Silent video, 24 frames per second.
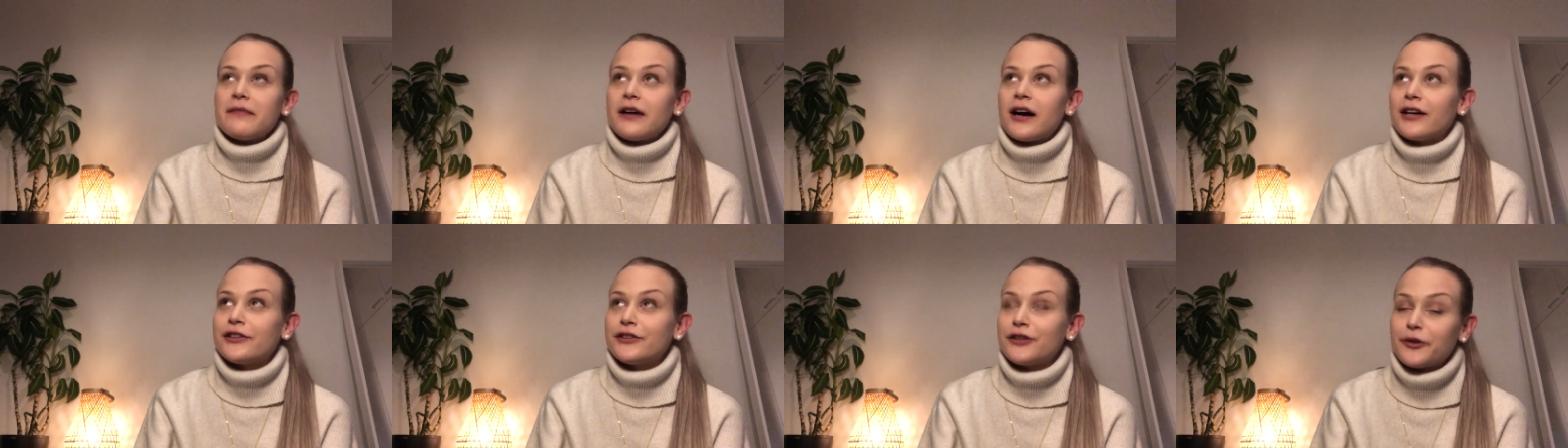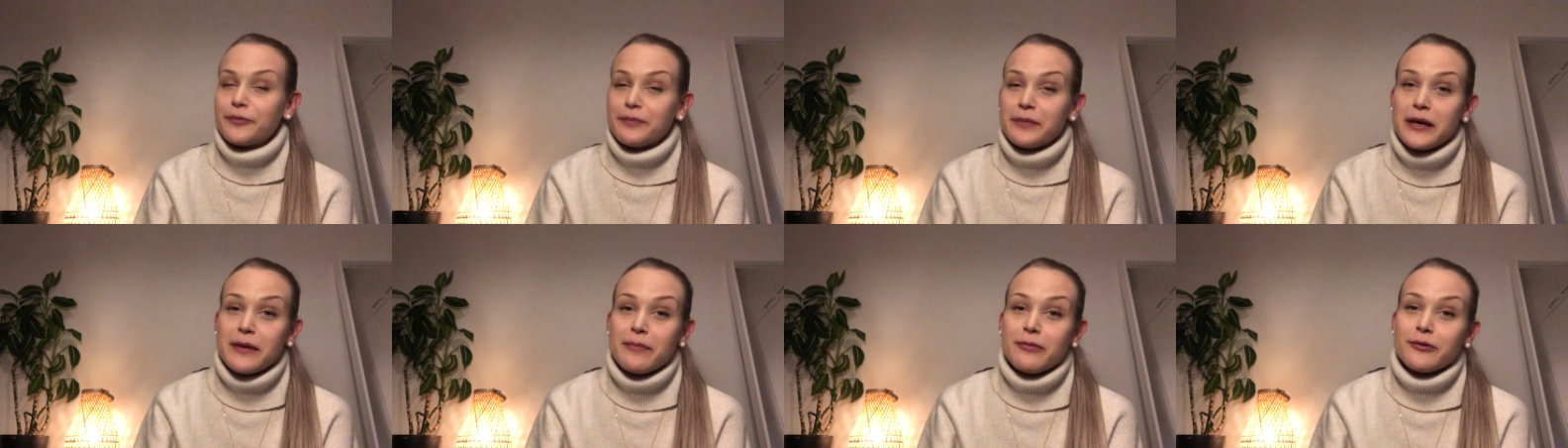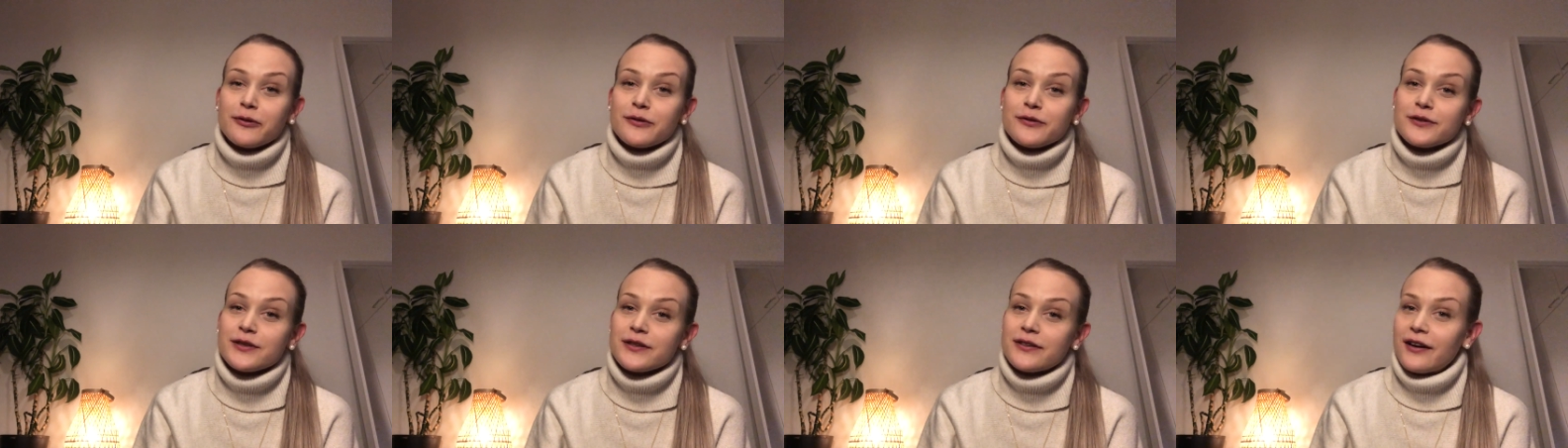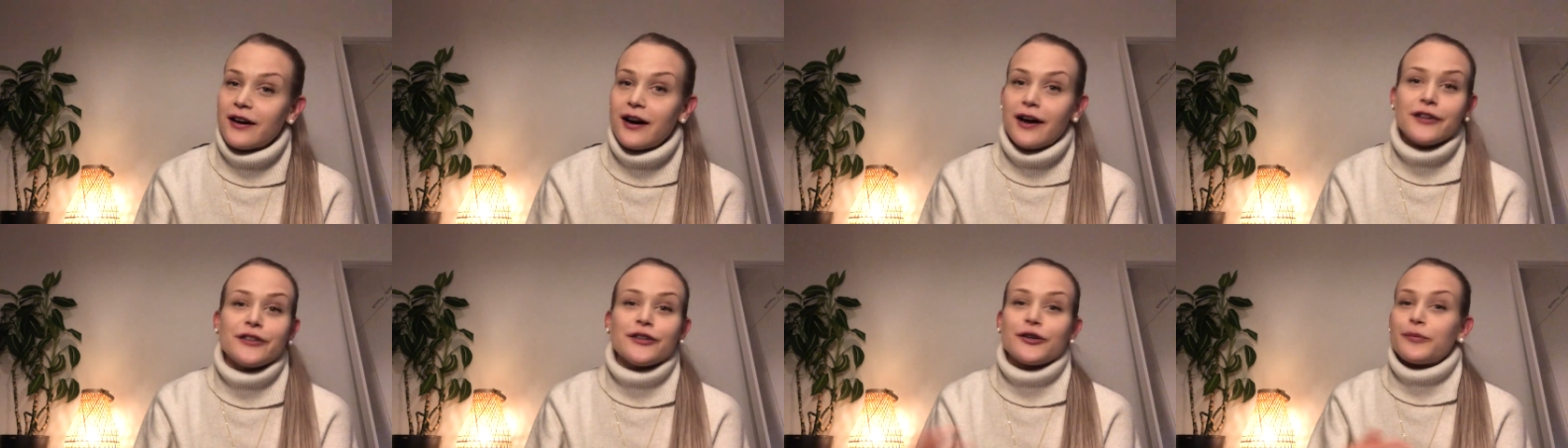other people's
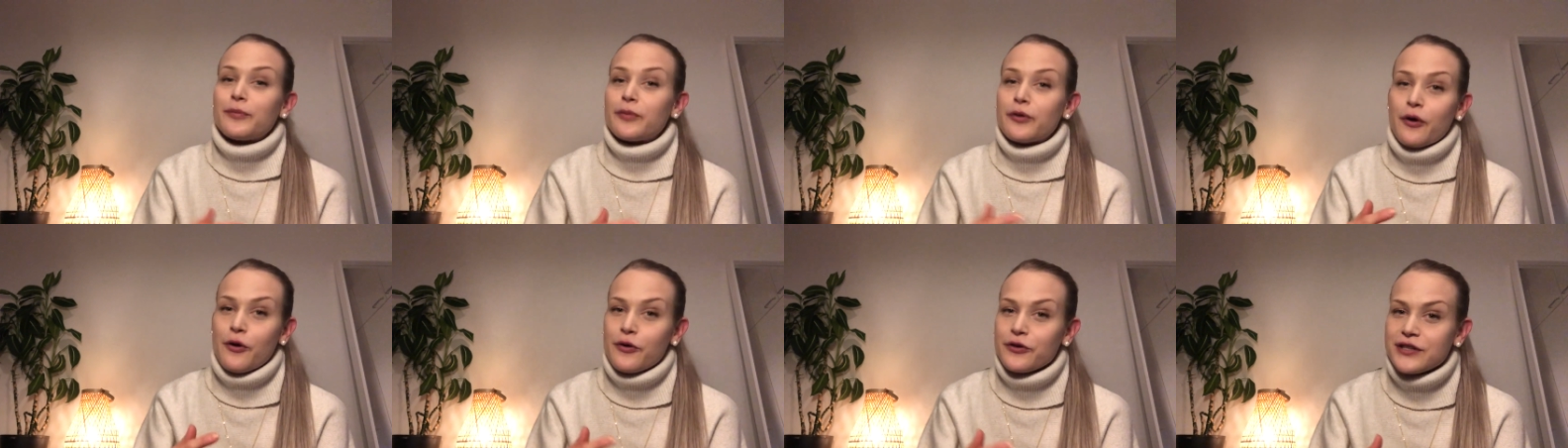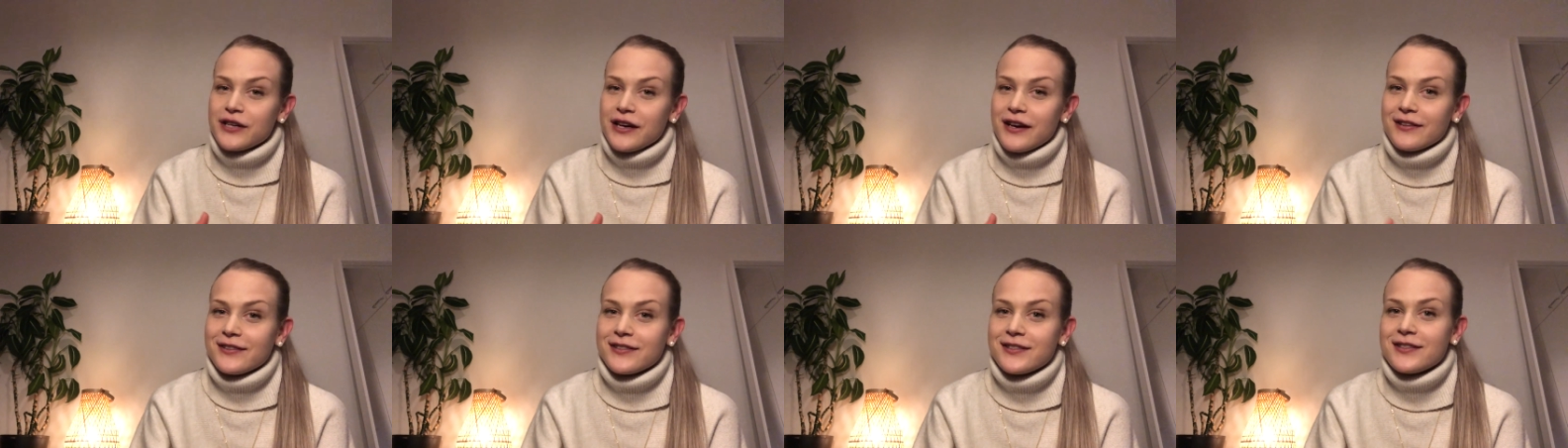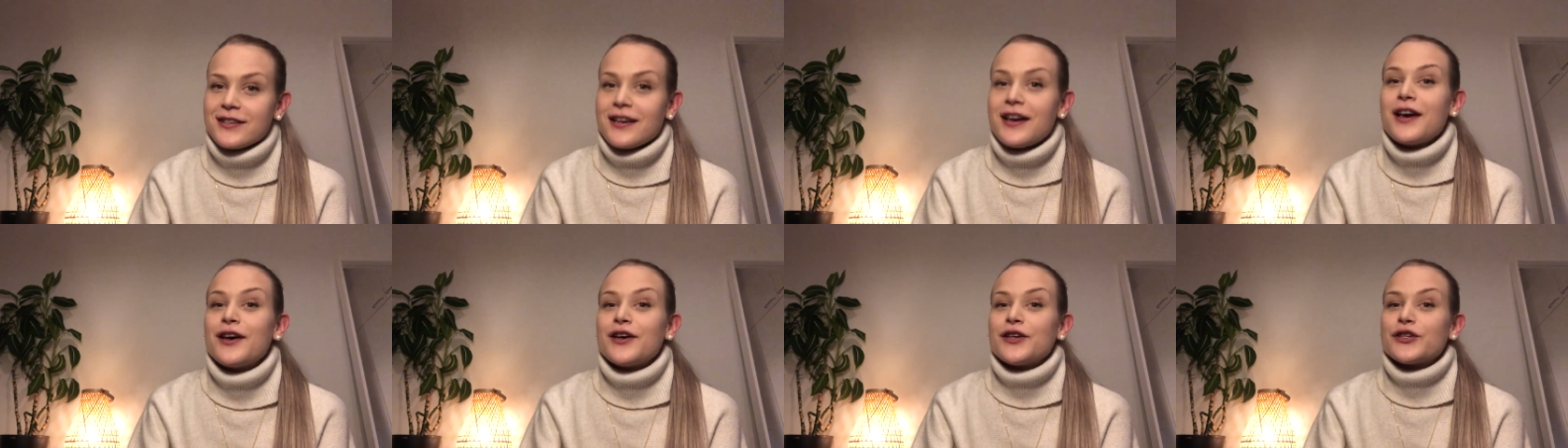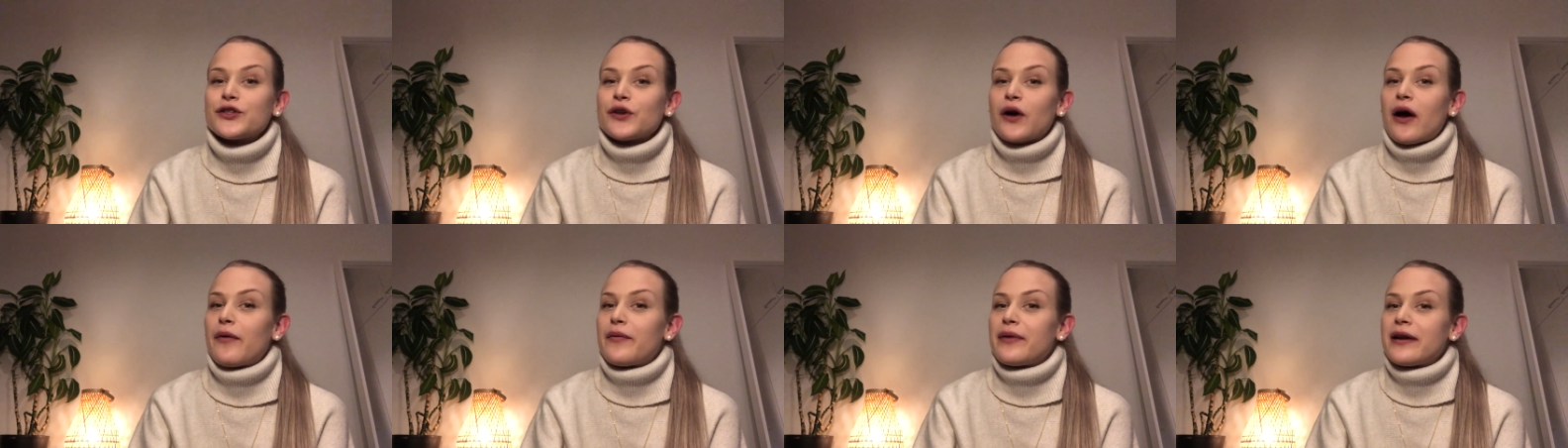other projects,
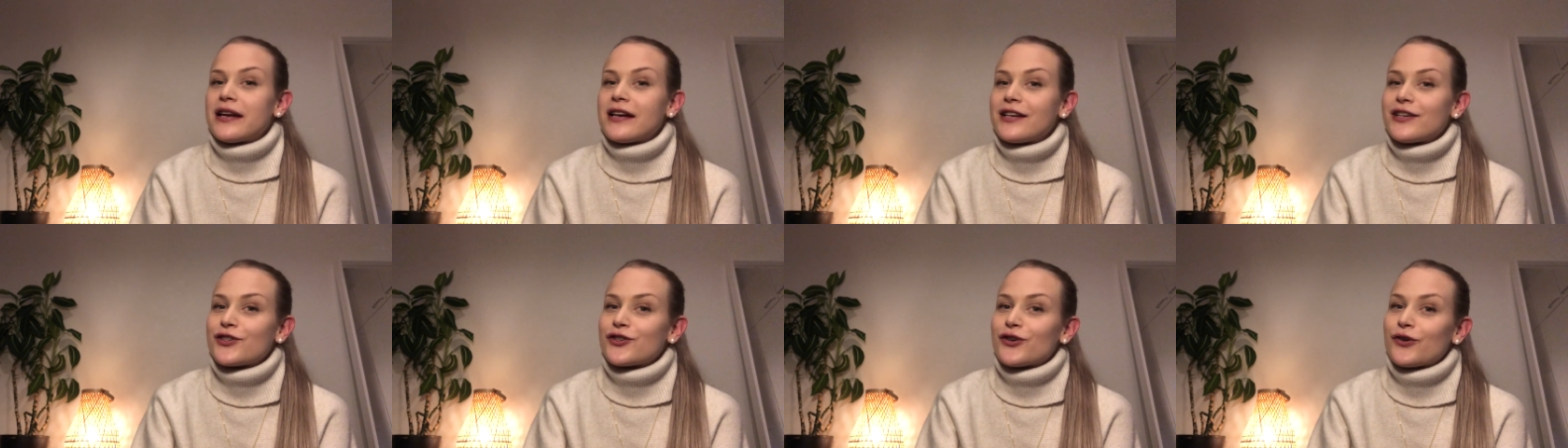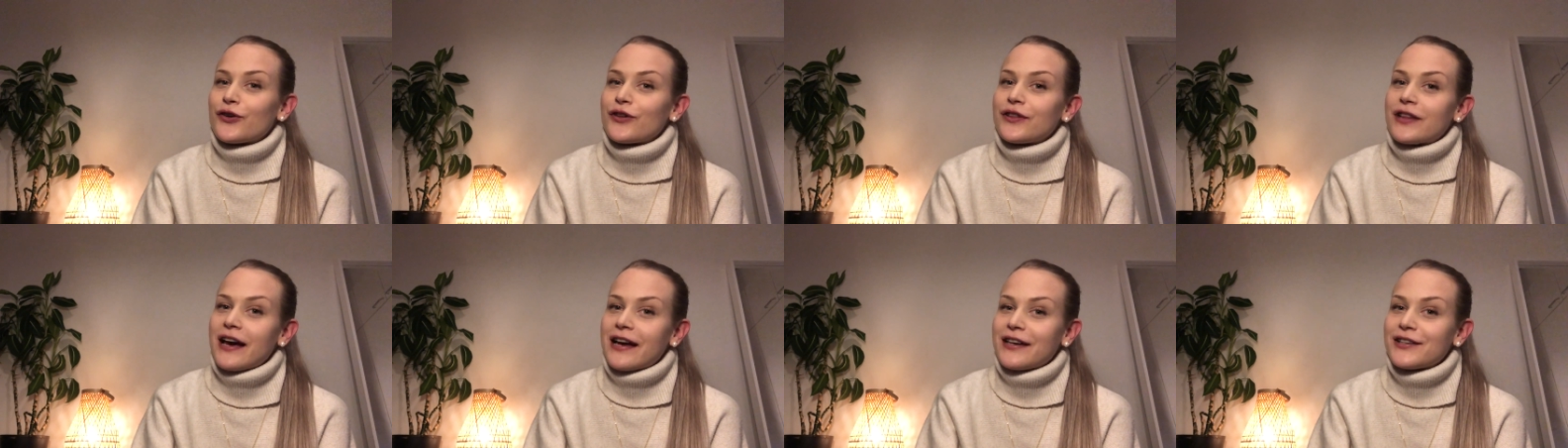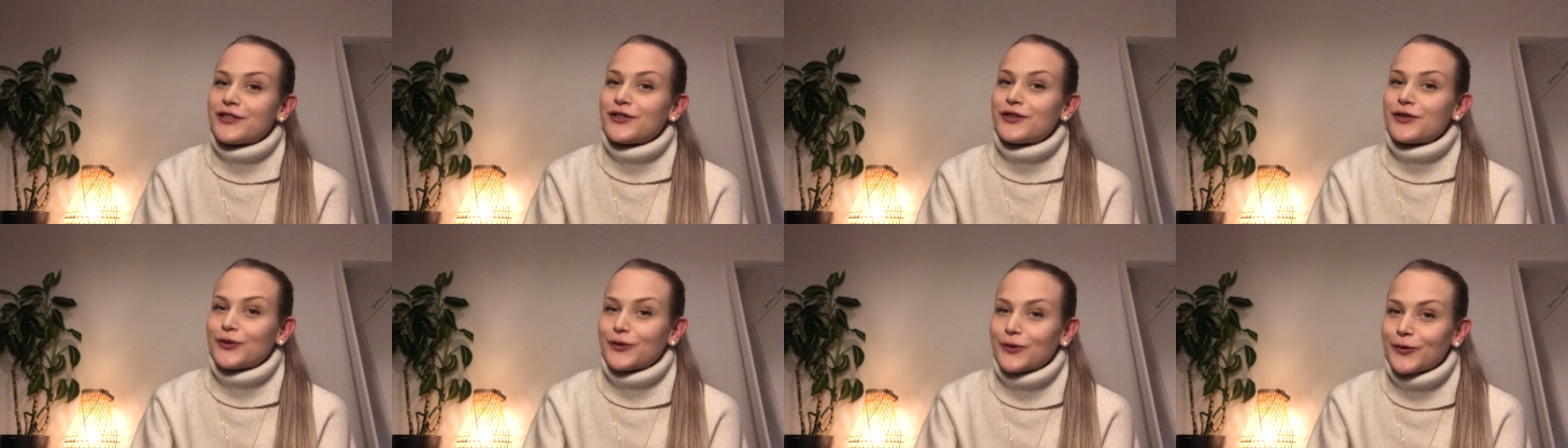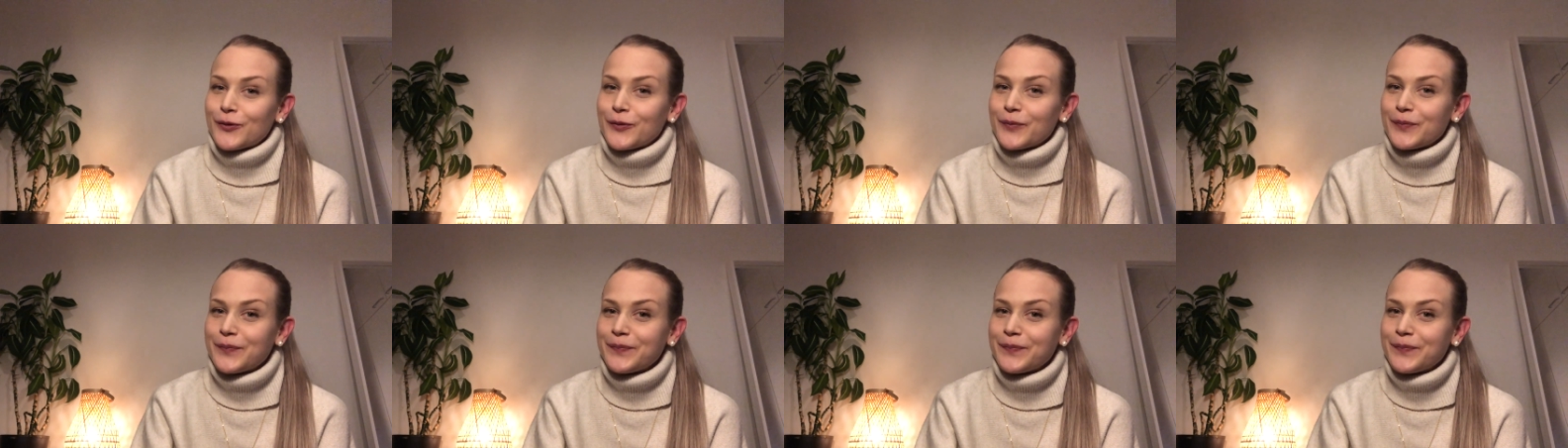so I really enjoy that too.